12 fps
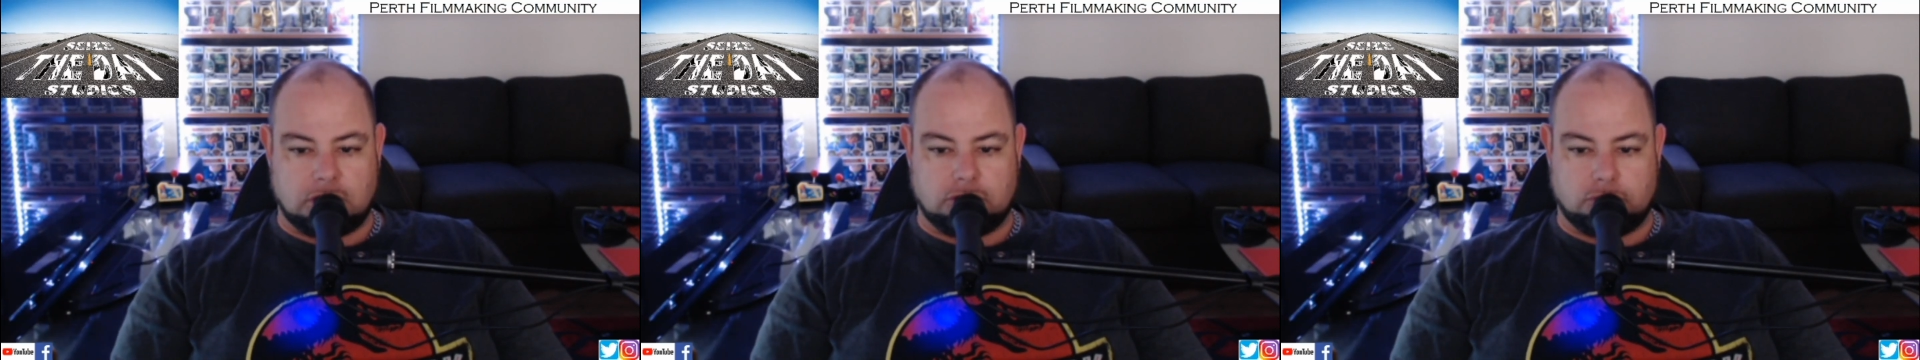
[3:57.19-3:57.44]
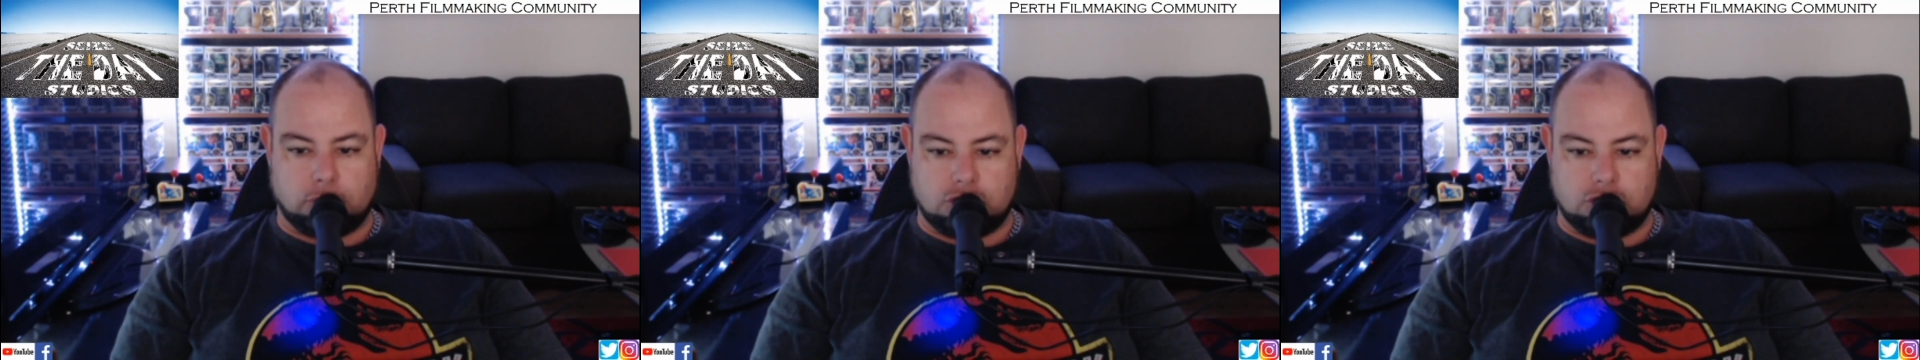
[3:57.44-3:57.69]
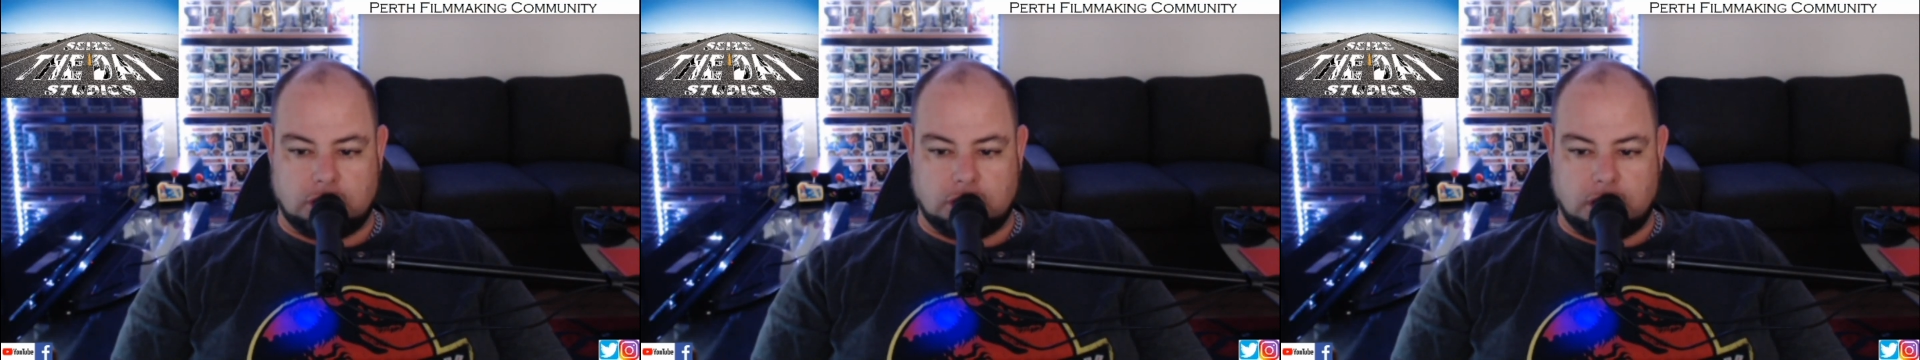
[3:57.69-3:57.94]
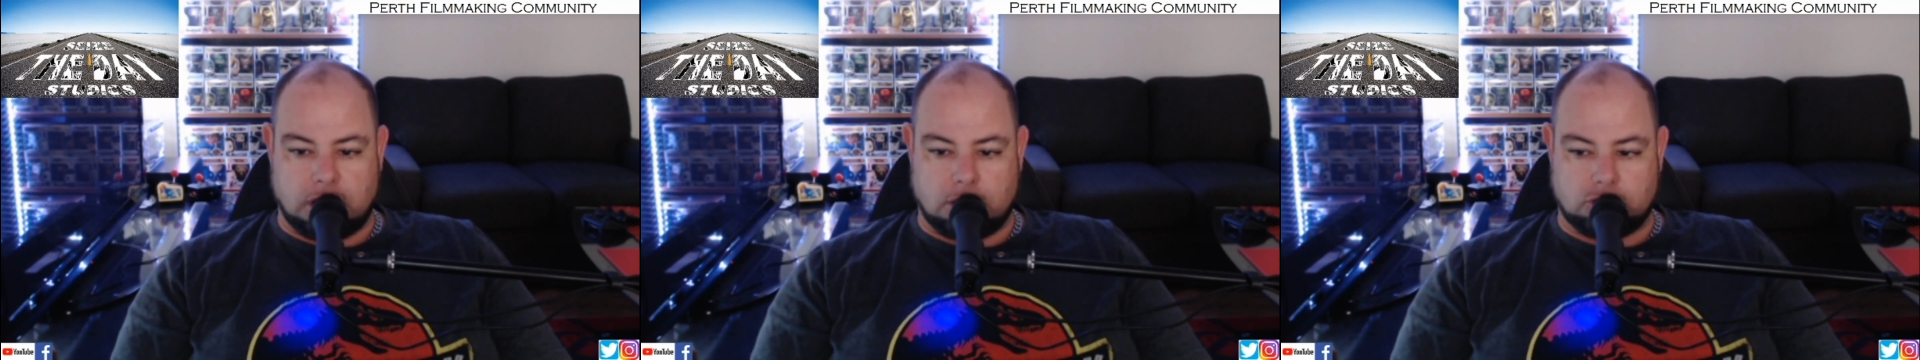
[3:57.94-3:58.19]
Thanks for
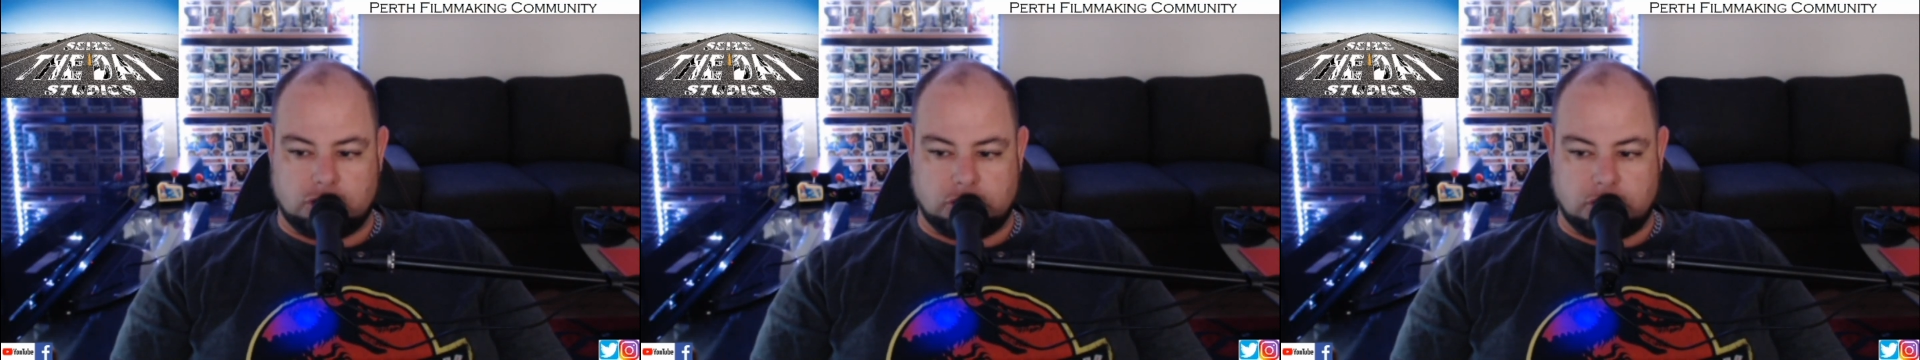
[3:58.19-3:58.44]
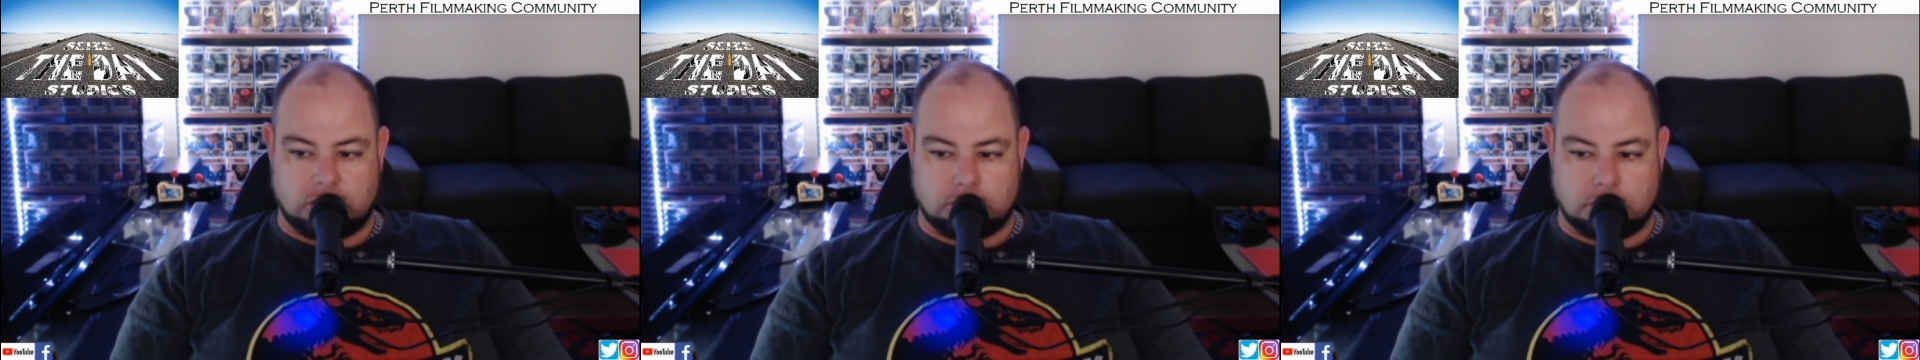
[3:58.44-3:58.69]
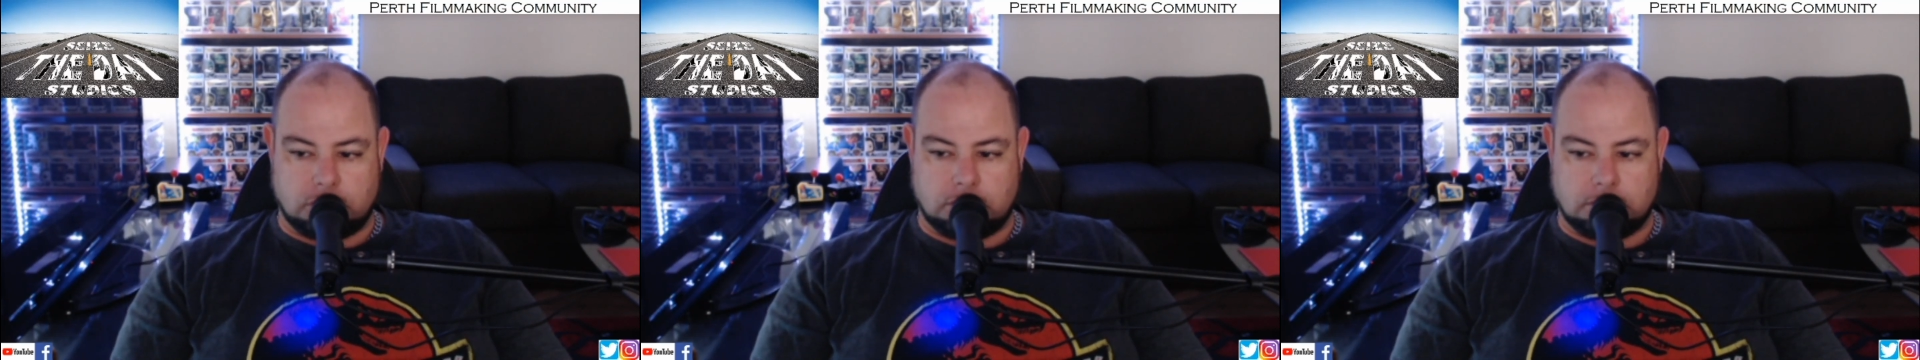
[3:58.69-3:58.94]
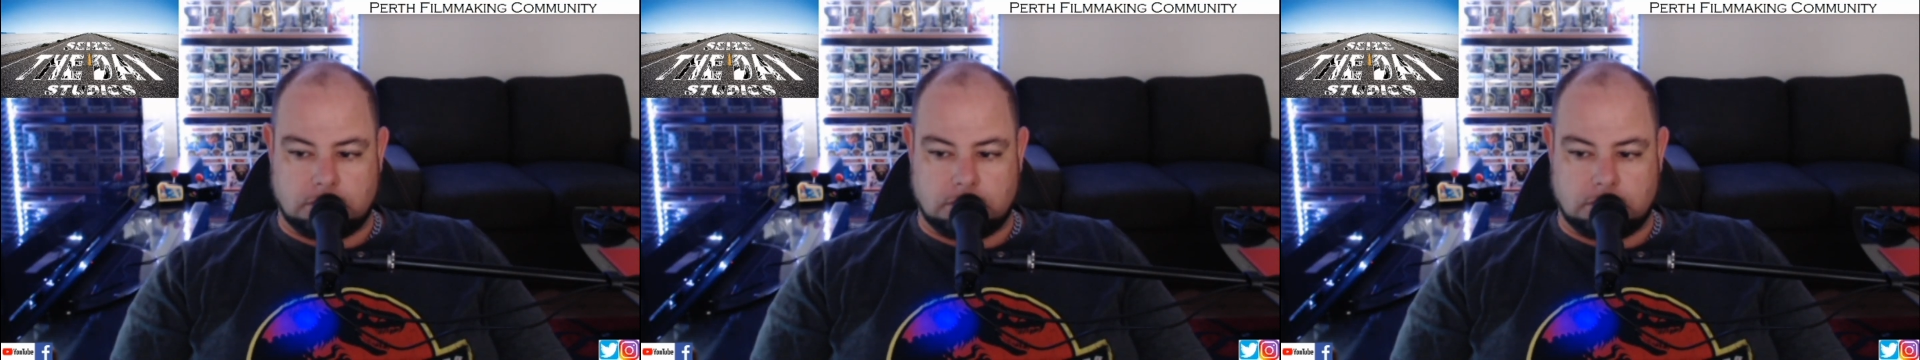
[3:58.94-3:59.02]
watching, and I'll see you in the next one.